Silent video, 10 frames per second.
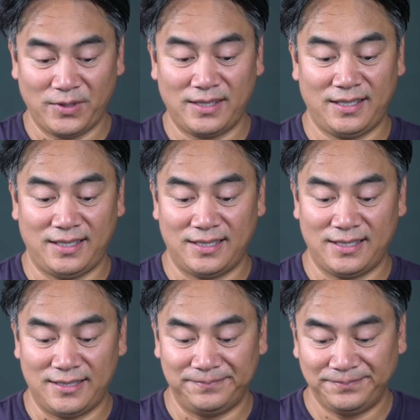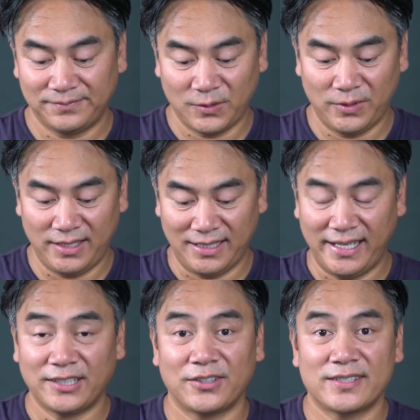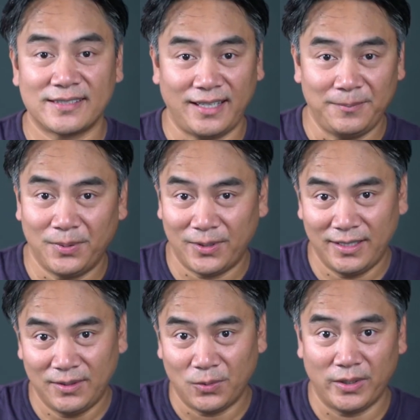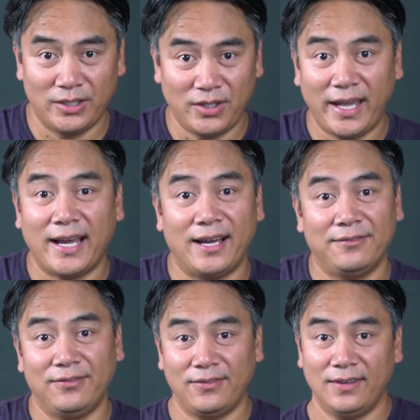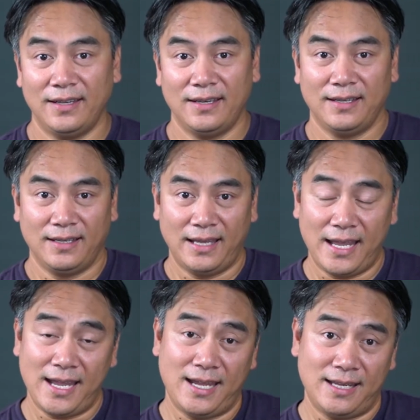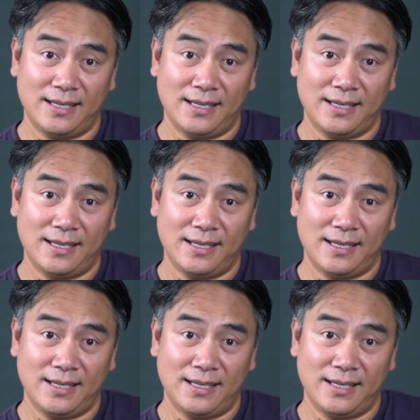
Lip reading: the electric skateboard, where you have a